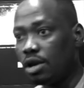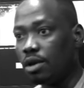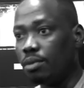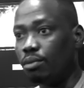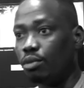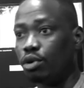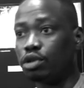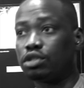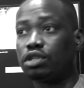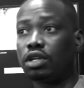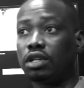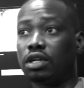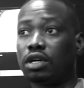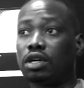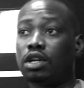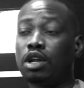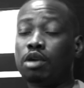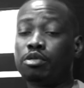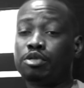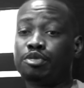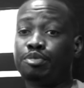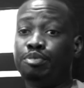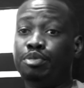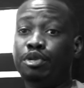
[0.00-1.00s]
Most of the
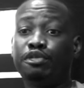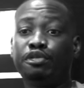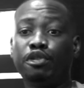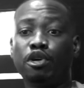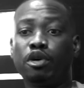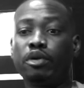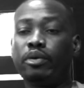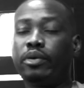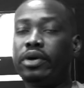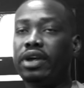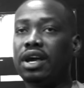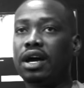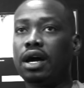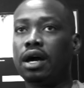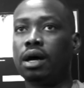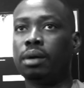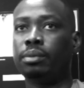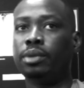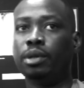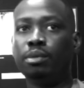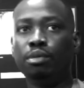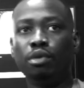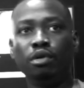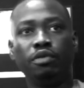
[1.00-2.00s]
clubs before Rehab,
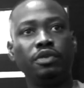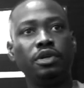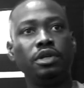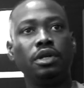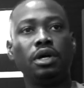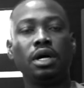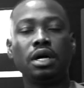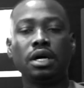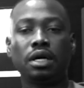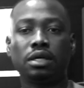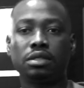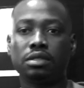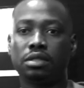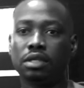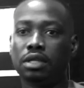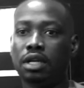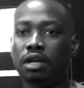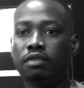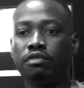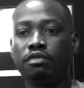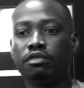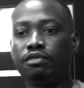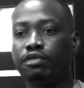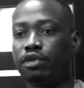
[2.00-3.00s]
the Movidas, the
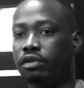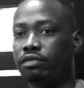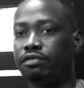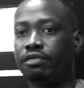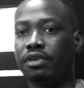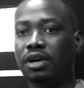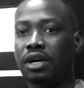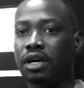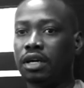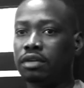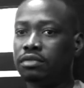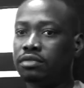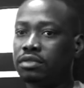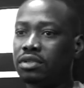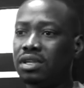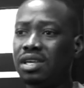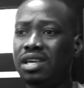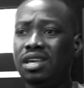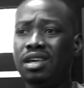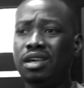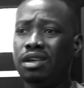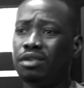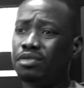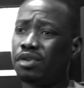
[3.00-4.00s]
1145s,
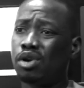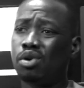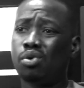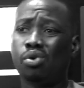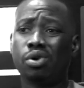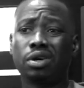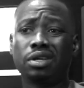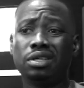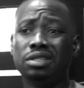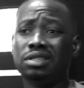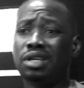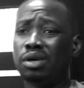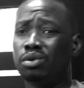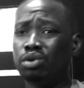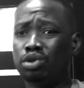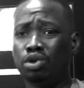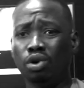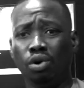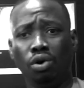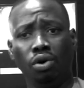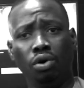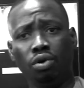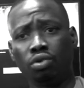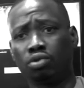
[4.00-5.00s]
if you're not working there with
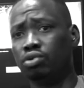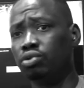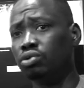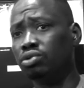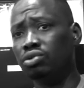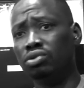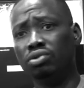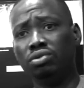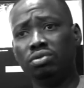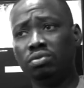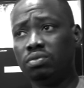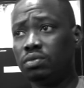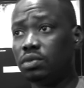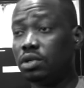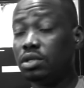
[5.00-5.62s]
your uncles,